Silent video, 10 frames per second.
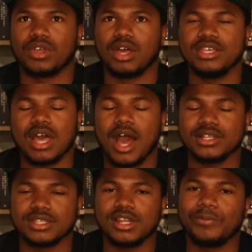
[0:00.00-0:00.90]
He's
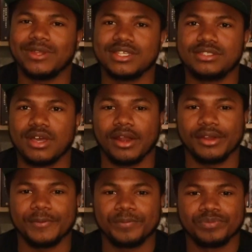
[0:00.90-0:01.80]
honest enough with his
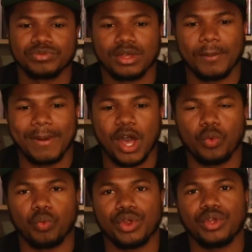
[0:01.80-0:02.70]
daughter
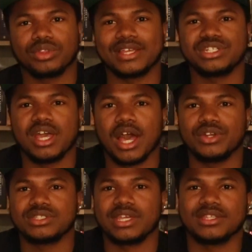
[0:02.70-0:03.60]
about work that she
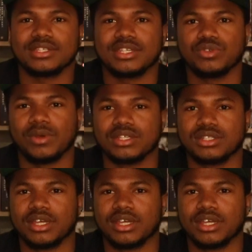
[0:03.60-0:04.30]
understands the situation.